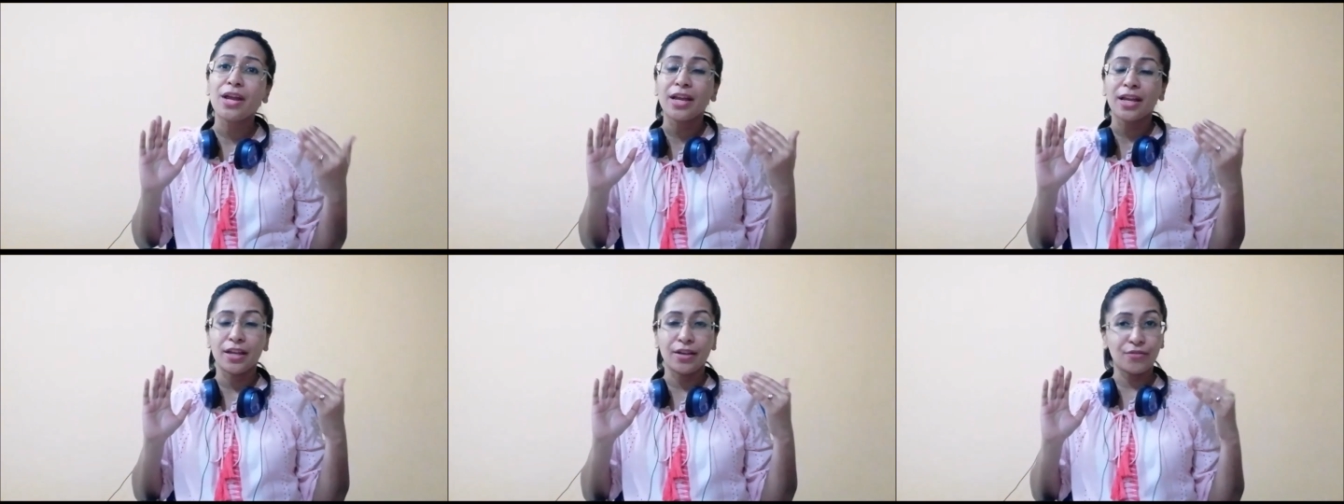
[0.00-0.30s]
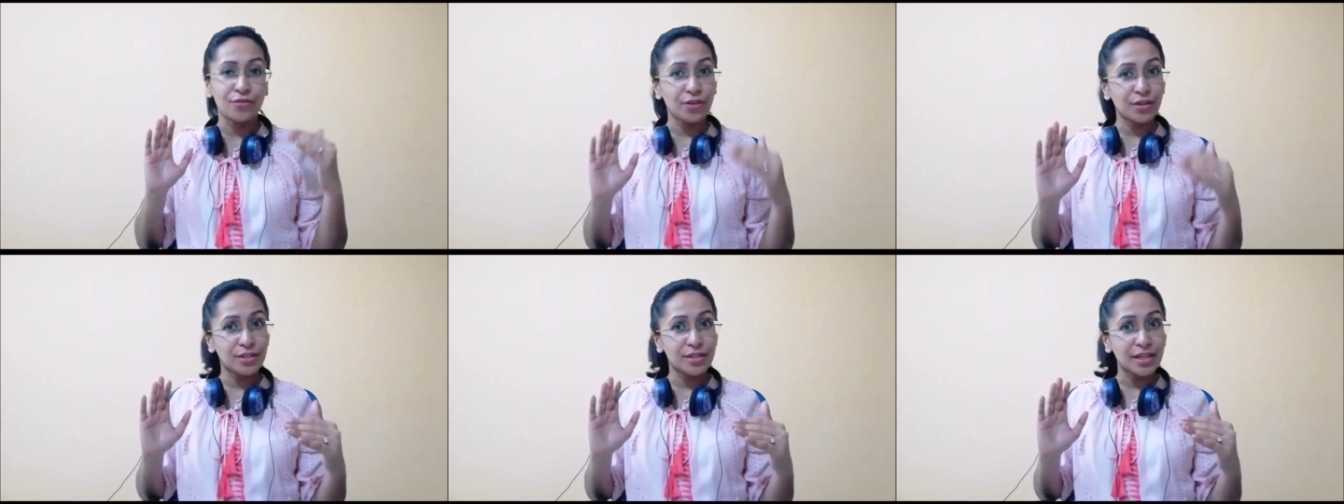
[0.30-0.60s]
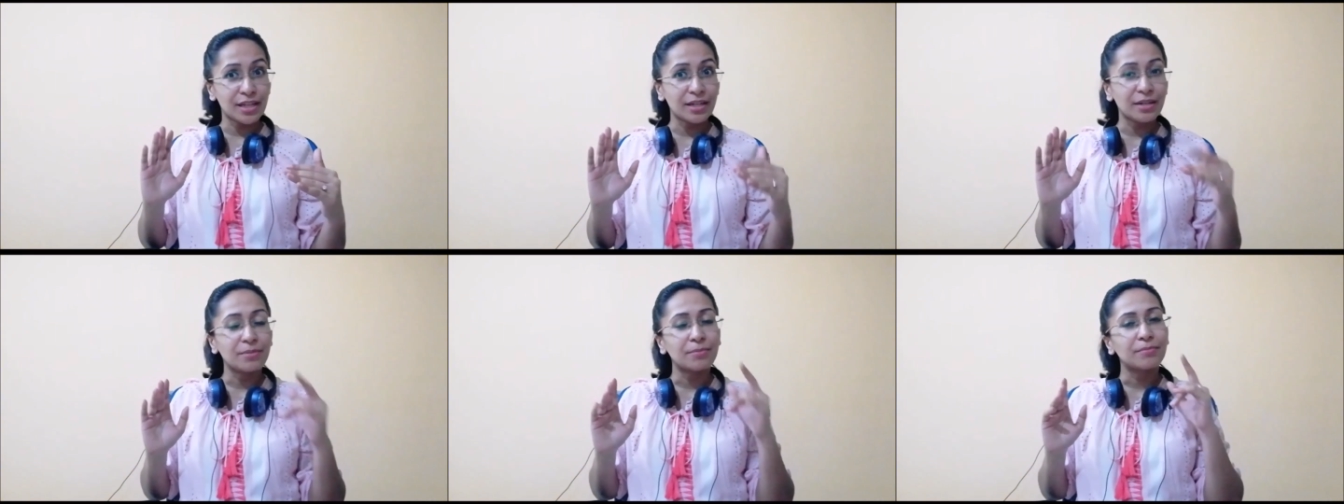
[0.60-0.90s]
If you
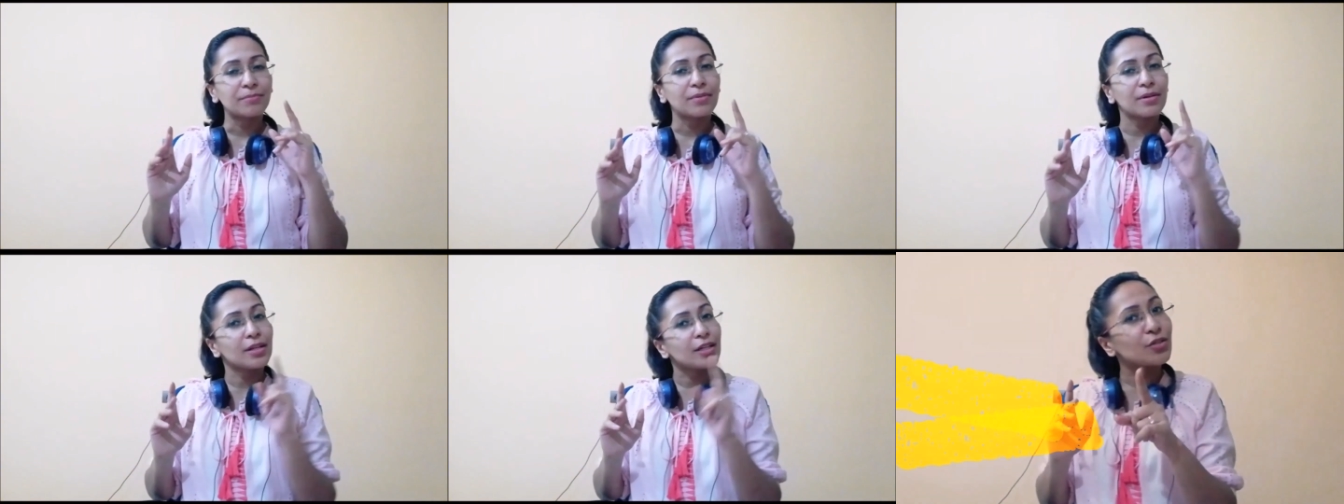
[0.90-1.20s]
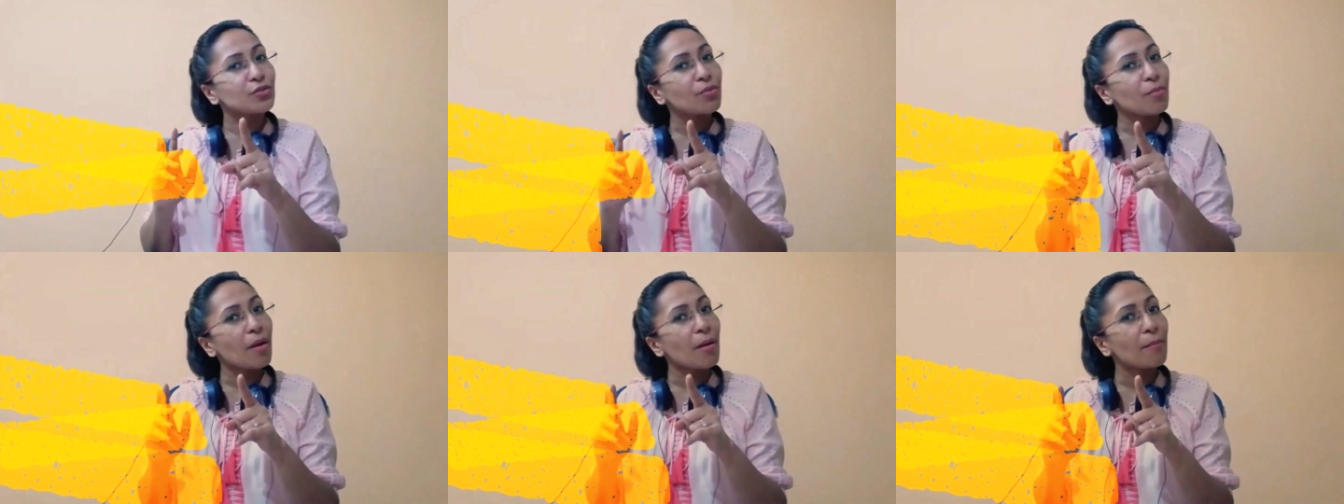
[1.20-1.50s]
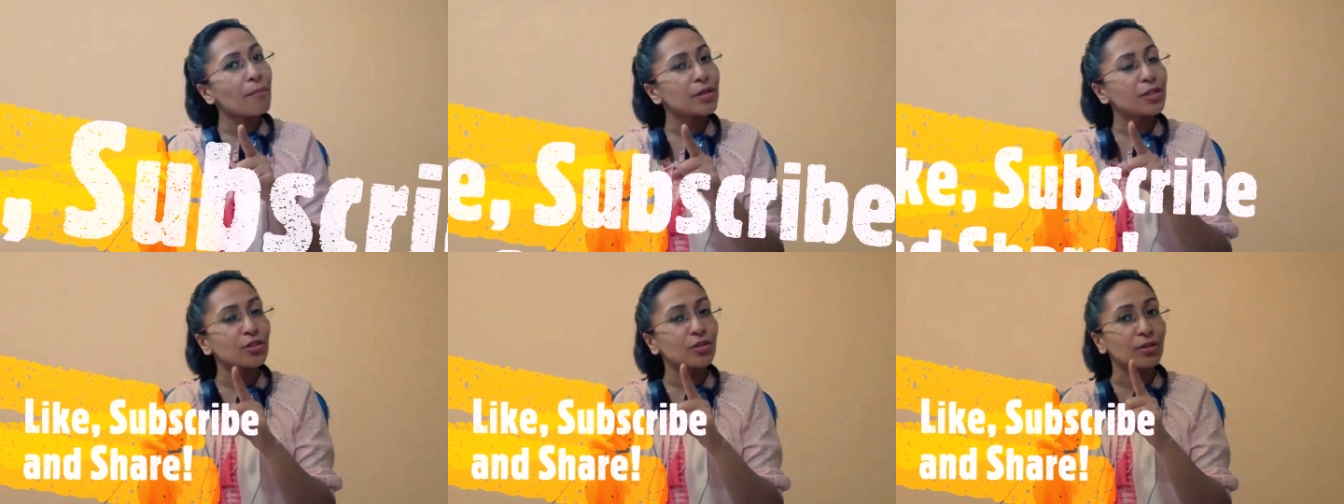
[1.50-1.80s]
did, please
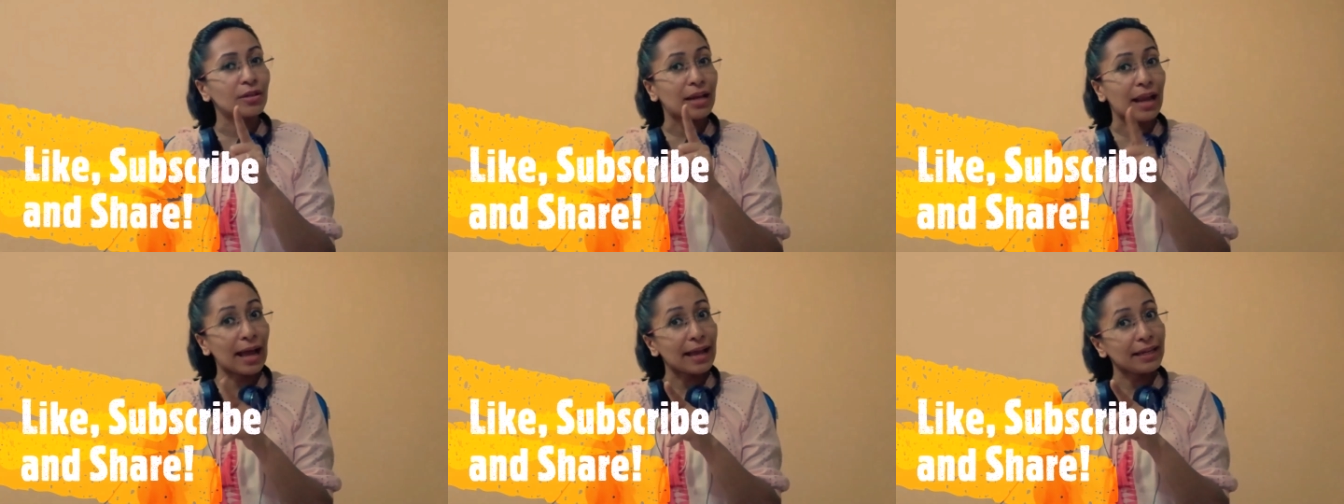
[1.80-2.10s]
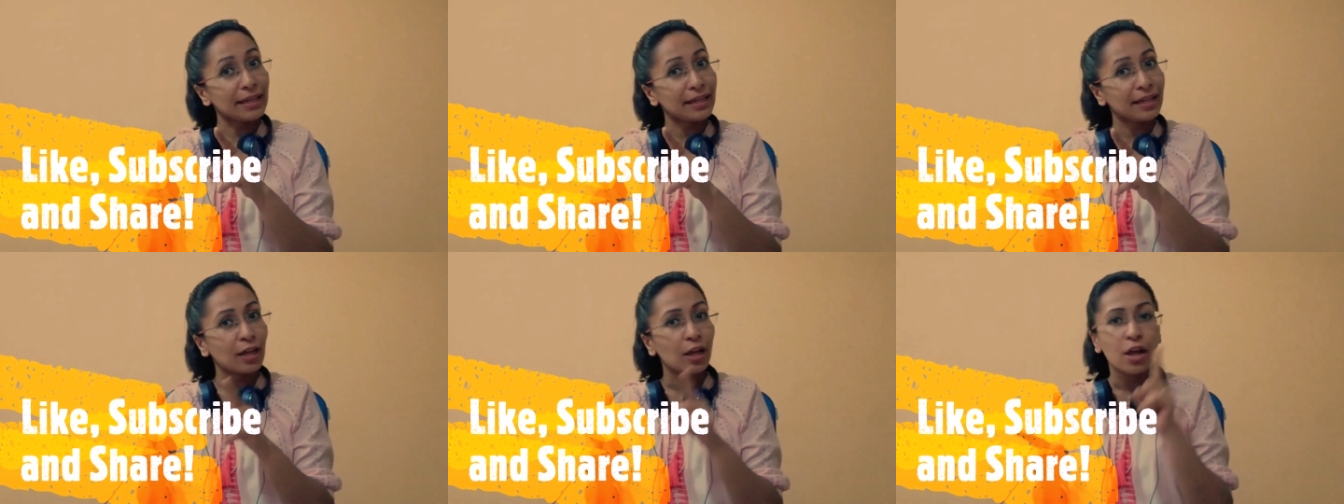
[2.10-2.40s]
remember to like